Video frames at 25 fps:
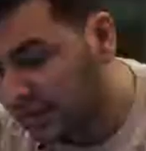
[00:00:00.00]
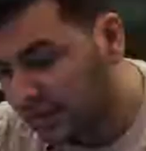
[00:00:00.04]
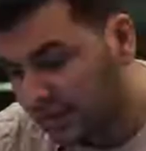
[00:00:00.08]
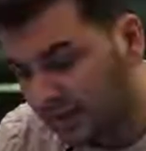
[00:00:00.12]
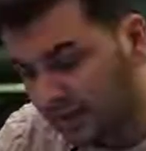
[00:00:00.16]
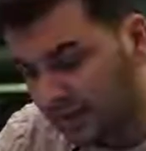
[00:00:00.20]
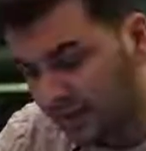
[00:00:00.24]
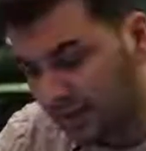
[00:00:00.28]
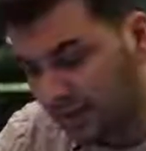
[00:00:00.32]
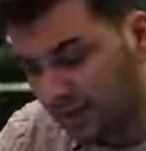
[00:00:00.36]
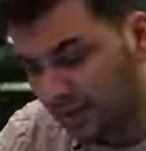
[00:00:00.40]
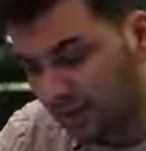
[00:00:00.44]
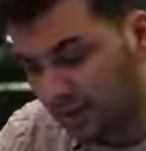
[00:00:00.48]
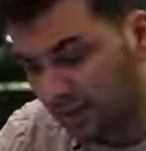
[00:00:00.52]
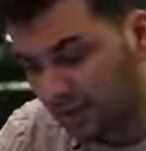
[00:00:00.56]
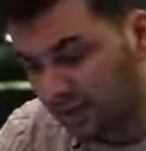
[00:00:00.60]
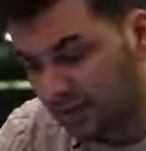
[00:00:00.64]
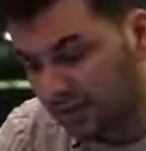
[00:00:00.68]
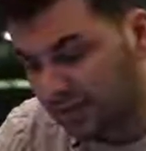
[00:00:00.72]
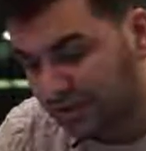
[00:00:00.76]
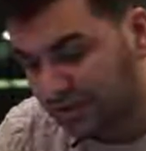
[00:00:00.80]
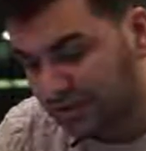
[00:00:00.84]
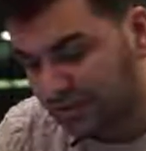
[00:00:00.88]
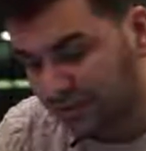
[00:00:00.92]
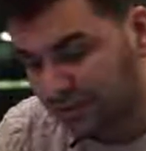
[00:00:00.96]
It
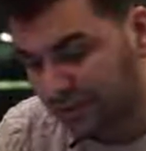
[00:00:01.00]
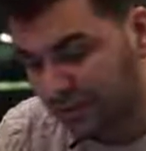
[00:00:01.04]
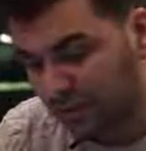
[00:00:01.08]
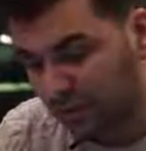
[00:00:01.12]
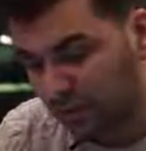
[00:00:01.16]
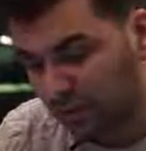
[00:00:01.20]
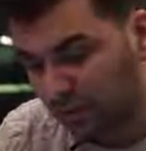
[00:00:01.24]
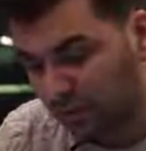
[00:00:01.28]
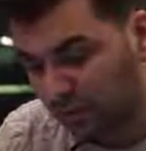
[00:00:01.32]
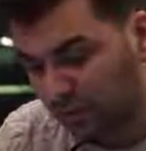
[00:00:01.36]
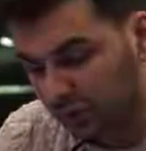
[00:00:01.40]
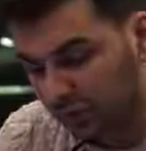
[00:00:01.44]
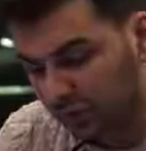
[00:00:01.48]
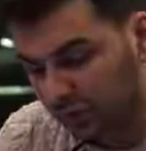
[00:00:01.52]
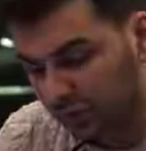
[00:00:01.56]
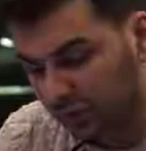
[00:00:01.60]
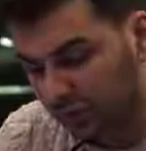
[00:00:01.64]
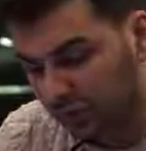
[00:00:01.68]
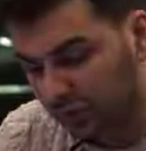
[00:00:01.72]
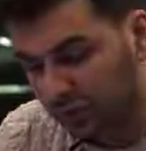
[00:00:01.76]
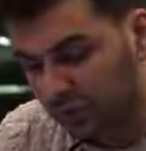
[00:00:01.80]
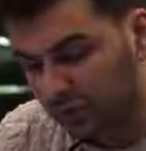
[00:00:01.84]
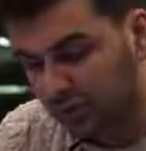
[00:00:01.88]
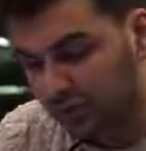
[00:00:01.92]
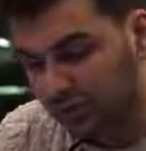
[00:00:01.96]
closes the wound
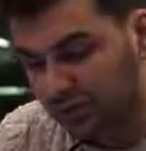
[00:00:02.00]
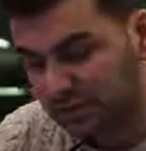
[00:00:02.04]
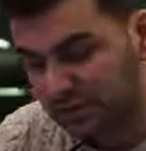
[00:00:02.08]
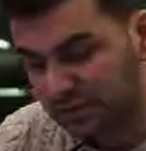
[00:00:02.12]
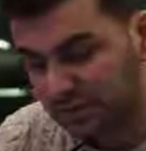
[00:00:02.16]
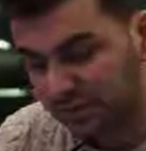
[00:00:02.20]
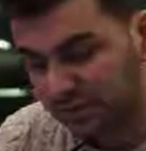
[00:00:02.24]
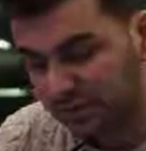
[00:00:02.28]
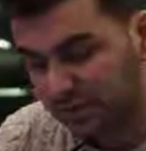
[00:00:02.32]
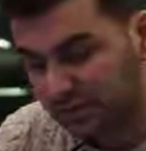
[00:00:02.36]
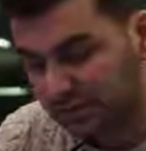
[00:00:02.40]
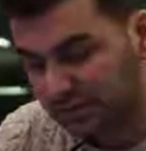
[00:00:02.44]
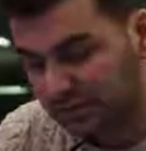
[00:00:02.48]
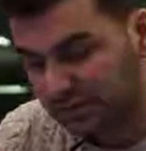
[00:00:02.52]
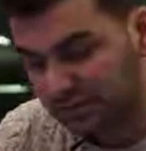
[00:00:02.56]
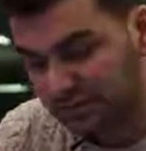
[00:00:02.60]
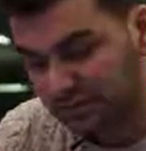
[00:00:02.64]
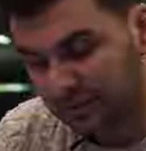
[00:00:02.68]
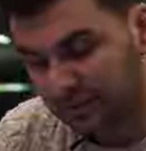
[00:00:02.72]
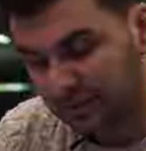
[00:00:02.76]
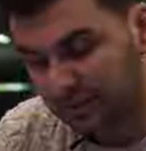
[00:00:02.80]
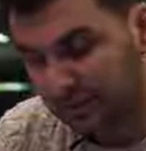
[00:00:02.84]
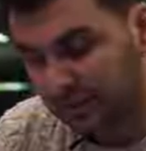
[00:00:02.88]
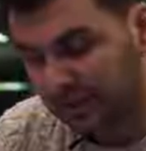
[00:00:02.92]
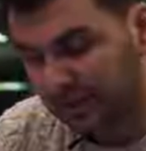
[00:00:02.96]
using
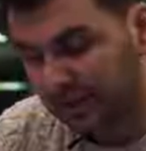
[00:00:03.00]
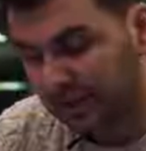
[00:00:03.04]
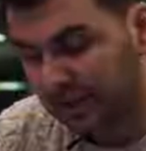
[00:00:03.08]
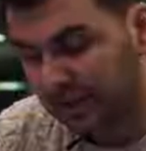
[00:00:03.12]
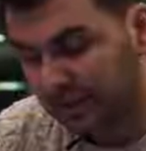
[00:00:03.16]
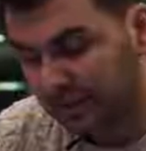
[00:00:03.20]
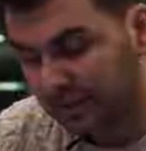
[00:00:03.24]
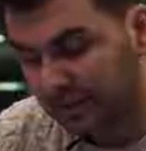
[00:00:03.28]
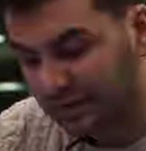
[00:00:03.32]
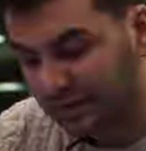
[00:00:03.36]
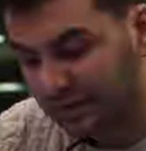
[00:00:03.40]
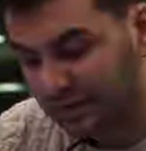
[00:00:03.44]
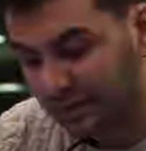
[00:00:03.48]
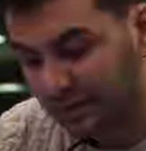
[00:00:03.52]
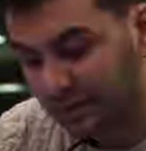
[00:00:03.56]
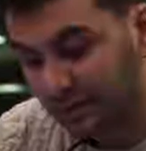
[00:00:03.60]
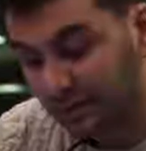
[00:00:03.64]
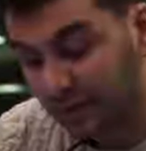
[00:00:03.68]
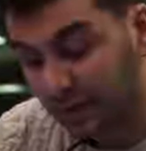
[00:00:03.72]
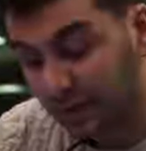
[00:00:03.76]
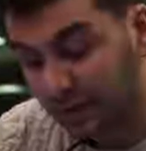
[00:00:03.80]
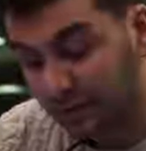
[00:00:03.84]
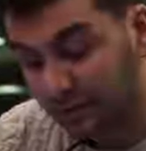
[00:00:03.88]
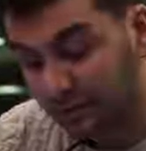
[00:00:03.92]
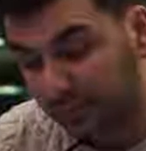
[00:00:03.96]
physical mechanics
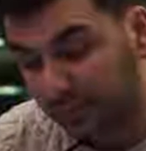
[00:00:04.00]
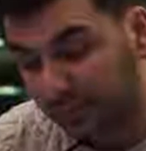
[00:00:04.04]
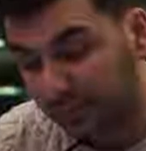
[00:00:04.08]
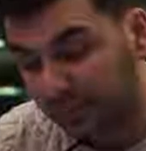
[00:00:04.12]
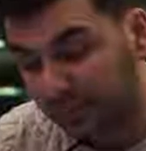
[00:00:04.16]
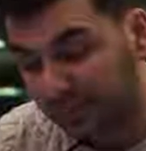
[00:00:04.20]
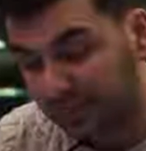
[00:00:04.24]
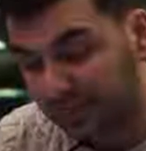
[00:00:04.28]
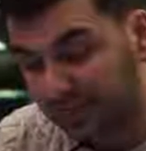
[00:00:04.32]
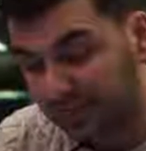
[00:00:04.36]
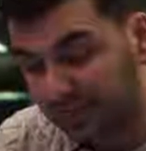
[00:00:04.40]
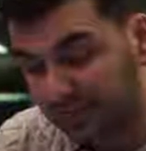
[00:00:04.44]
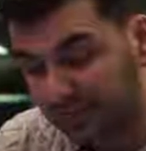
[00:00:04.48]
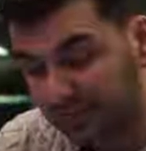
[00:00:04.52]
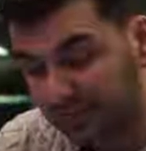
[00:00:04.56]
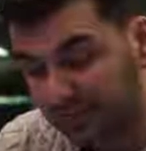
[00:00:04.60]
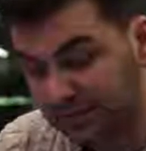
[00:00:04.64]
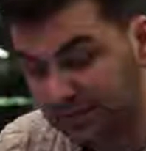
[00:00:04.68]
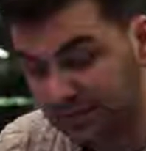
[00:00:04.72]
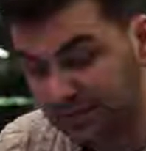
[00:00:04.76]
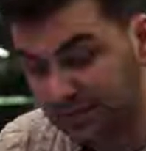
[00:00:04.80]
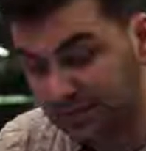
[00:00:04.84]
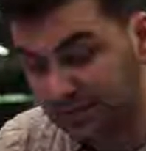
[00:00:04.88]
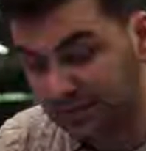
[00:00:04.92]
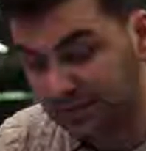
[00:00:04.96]
without piercing the
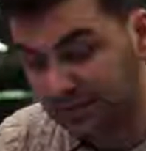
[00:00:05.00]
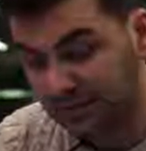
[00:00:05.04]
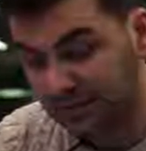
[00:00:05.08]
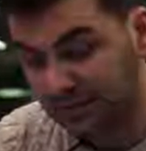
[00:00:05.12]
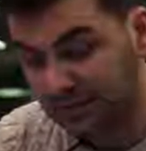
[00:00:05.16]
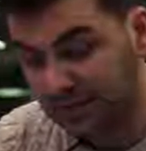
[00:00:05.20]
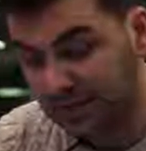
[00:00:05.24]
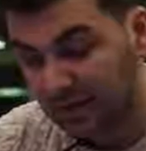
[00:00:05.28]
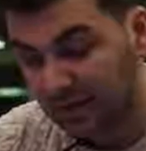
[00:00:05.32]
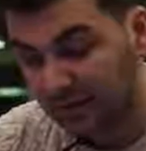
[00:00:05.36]
skin,